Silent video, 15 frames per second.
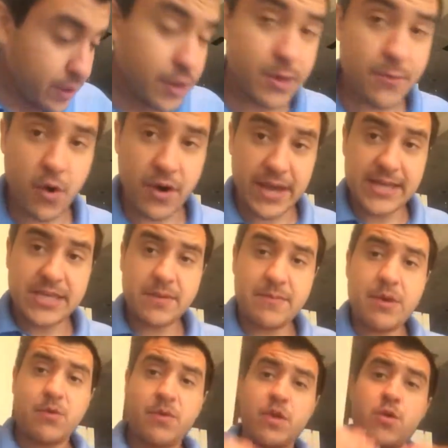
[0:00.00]
The more
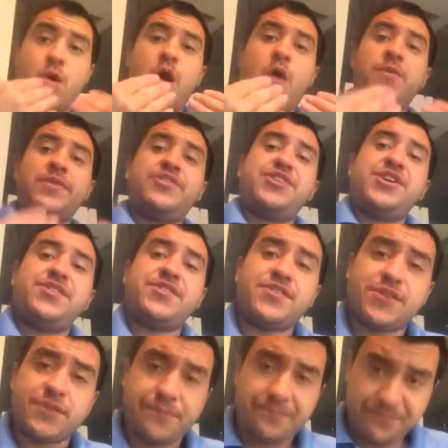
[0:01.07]
intimate you are with
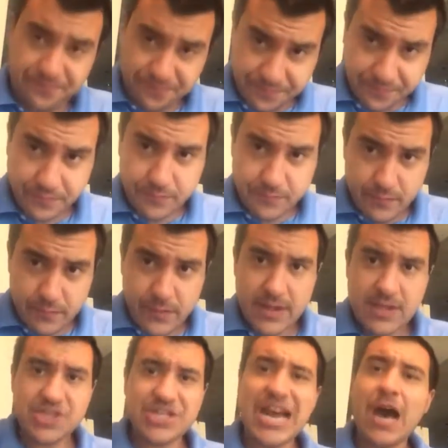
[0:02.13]
Jesus,
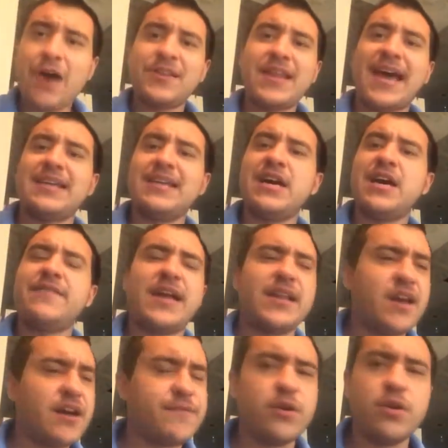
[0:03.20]
childlike love, I
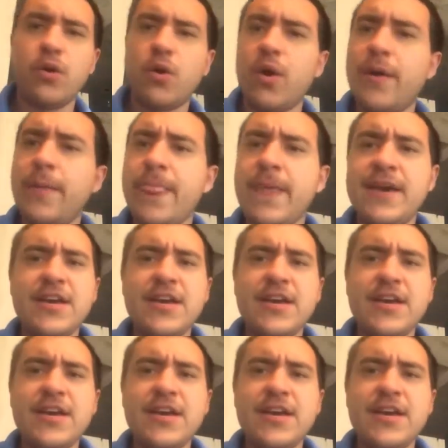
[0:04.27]
love you, Lord.